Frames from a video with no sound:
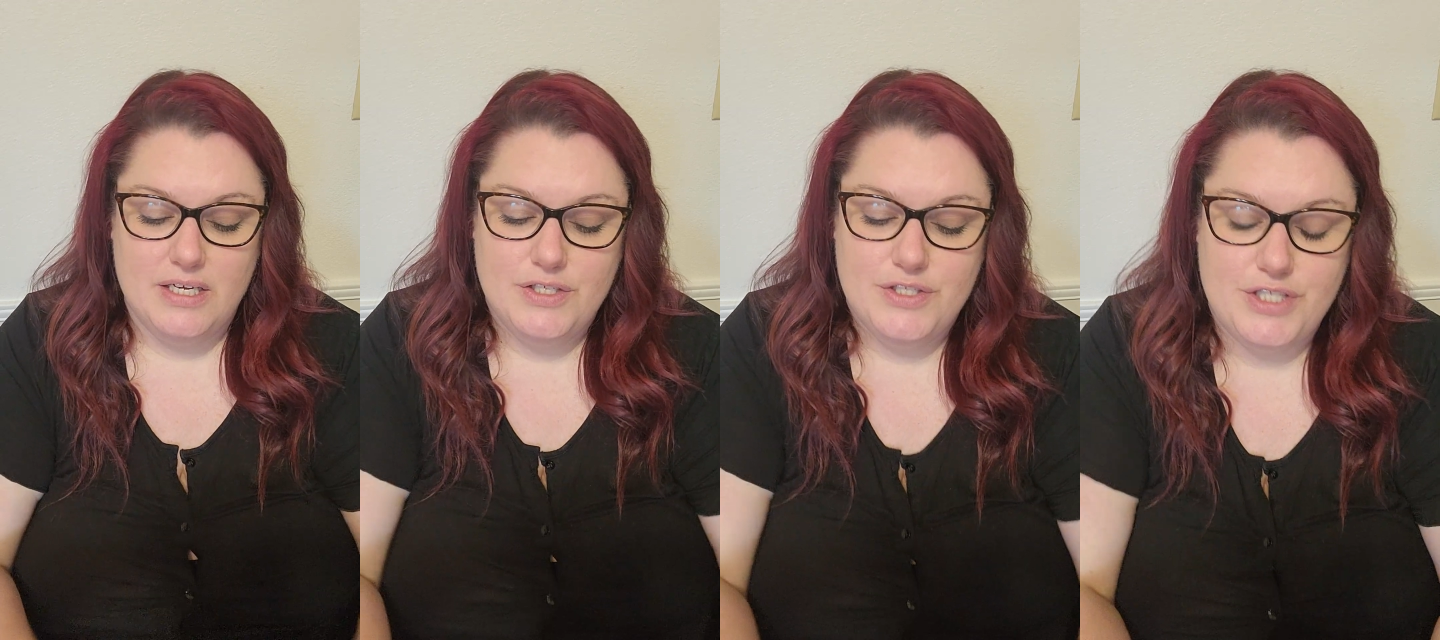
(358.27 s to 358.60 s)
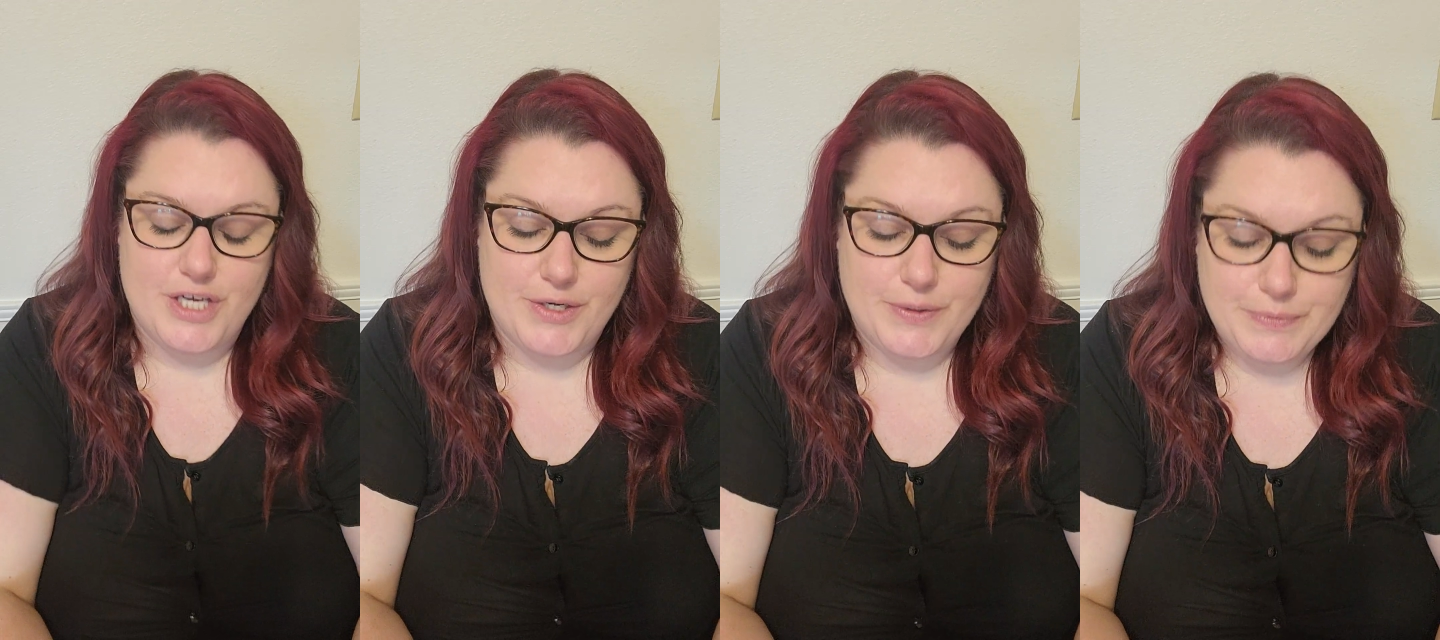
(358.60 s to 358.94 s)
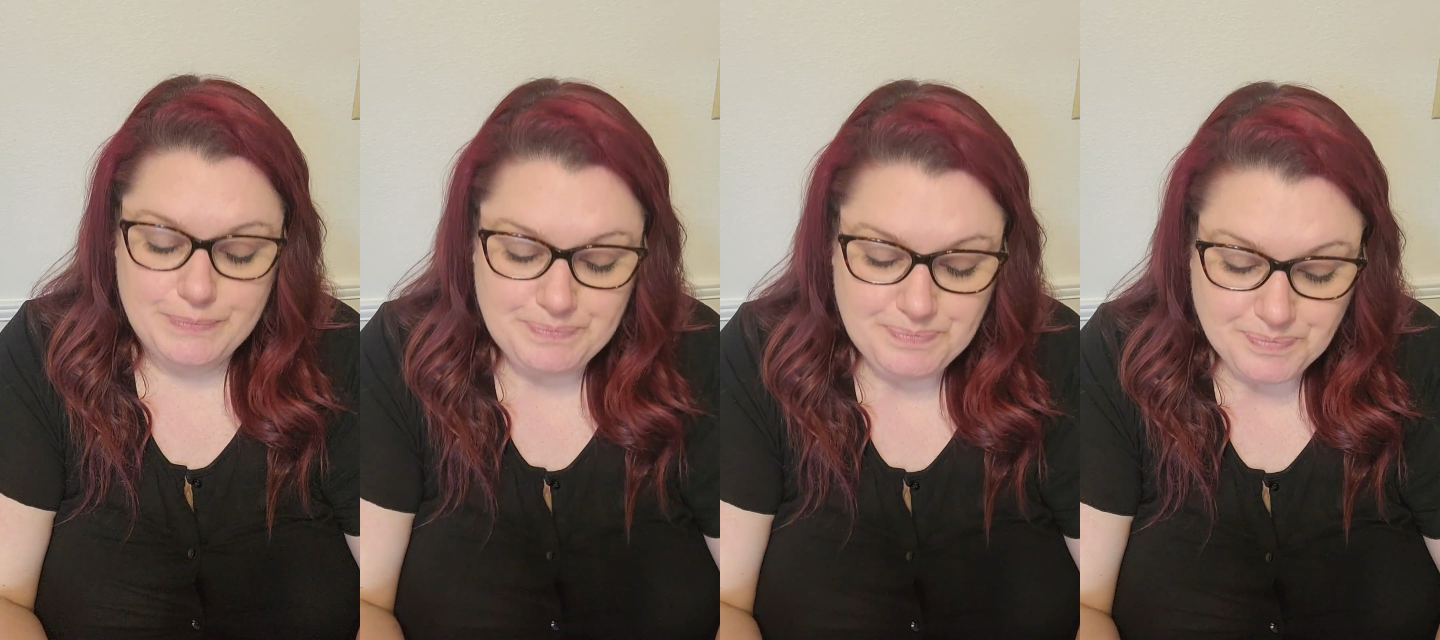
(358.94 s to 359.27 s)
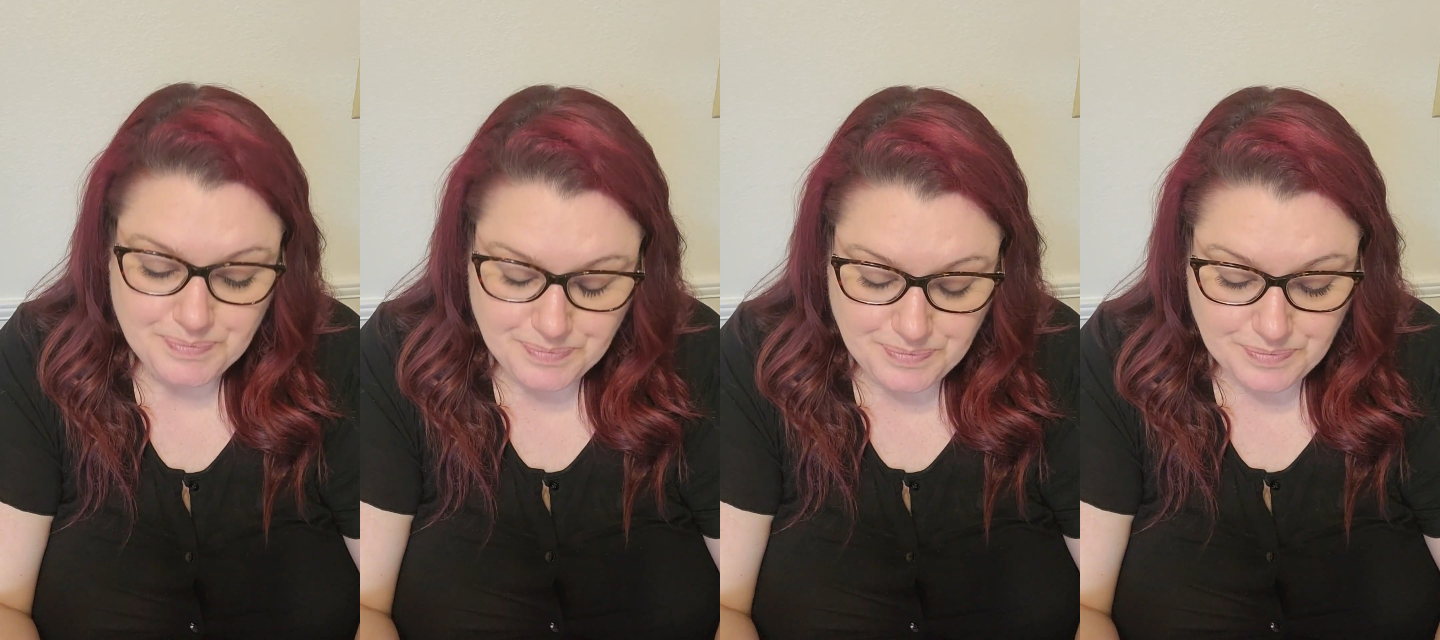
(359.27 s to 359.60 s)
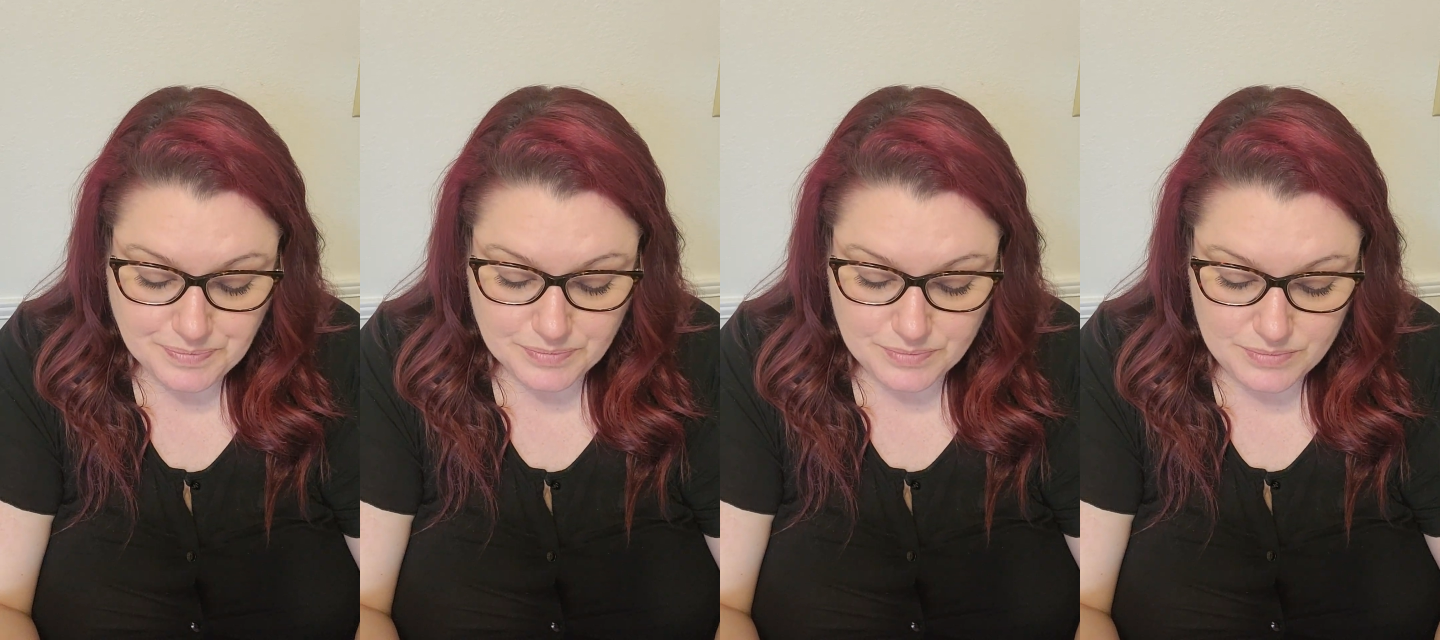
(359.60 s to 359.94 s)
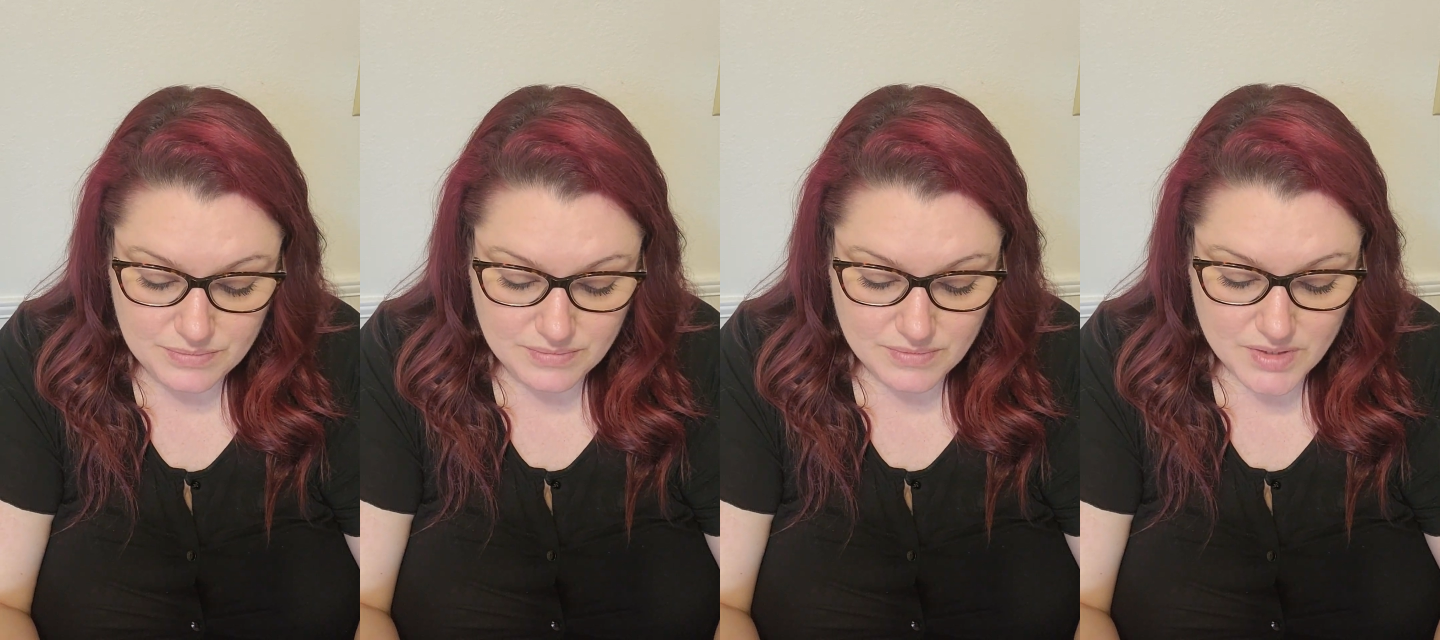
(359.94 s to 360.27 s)
So
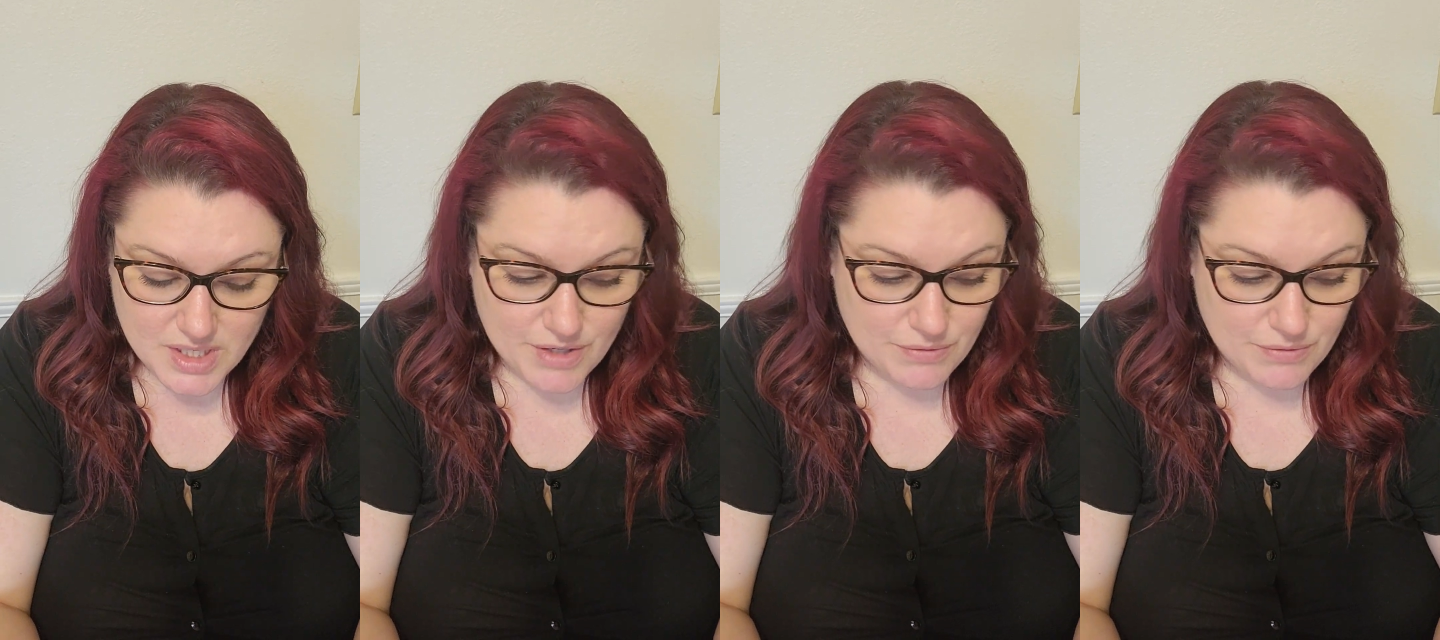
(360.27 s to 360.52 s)
I